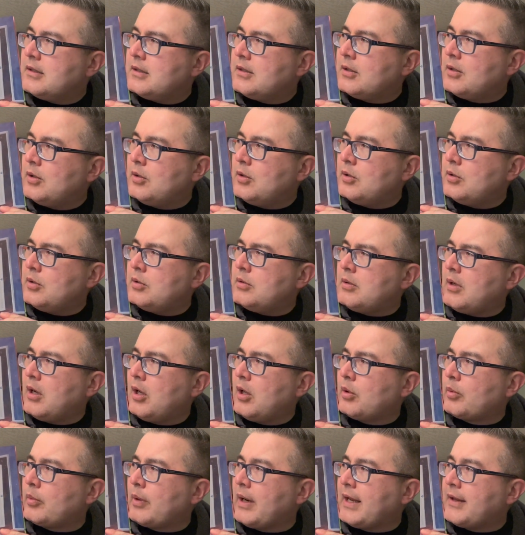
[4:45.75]
Oh,
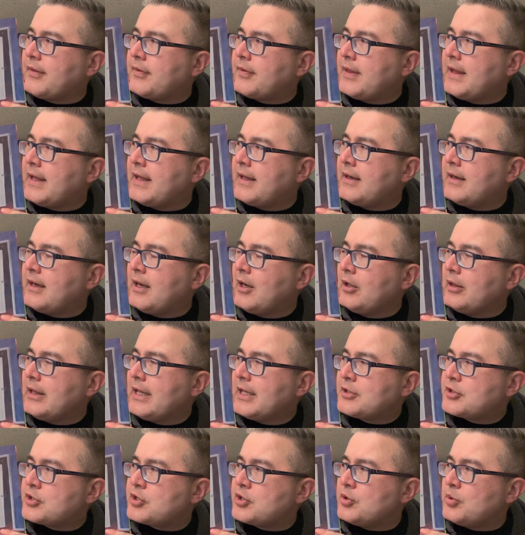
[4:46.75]
all right then, I'll
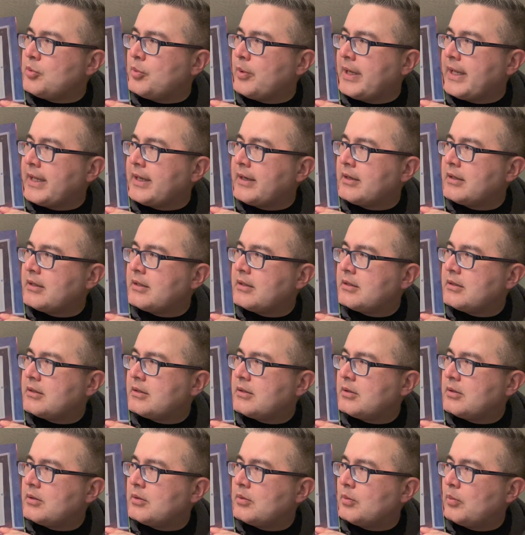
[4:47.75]
let you win.
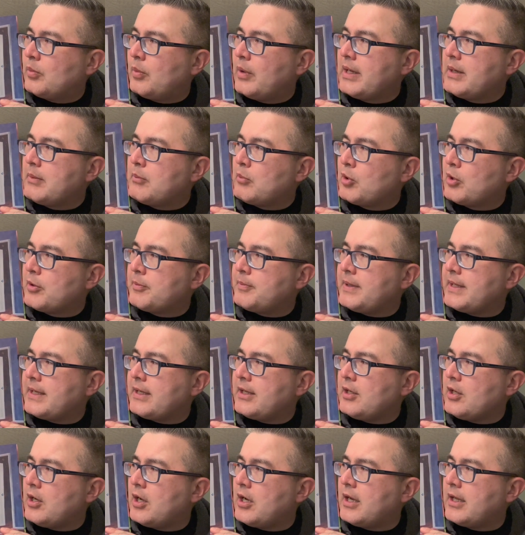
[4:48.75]
One more
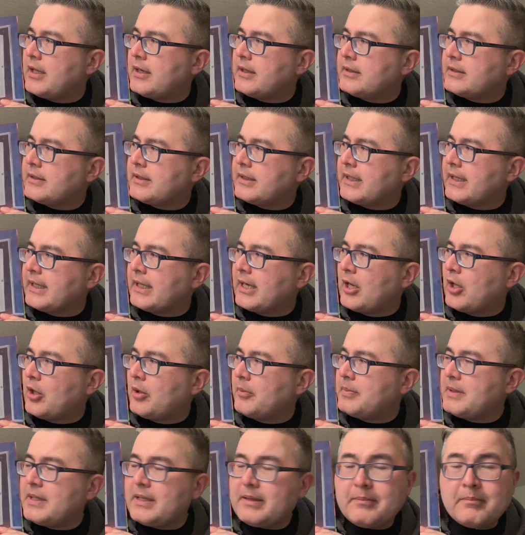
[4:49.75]
big yawn and
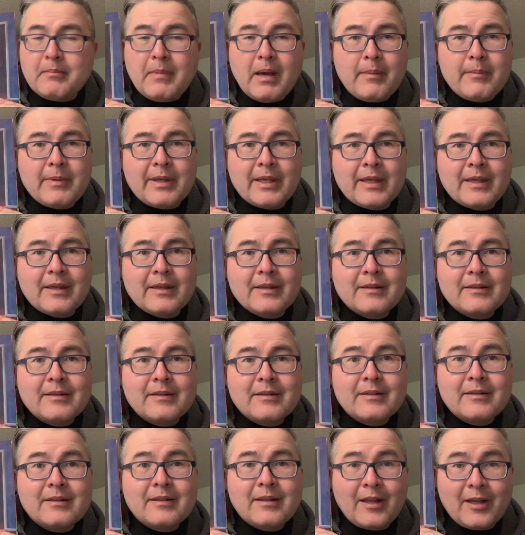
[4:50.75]
I'll be mummy
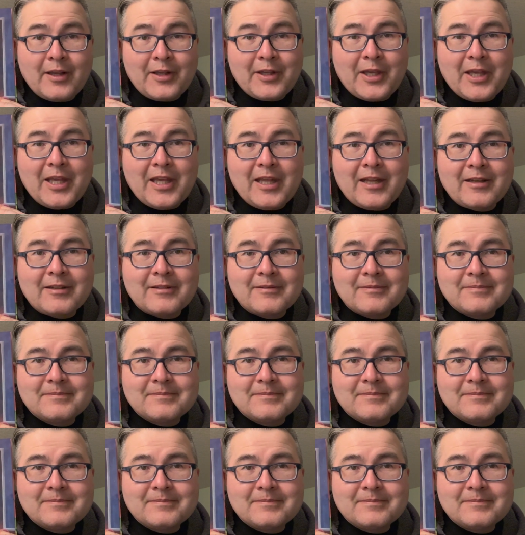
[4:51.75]
again.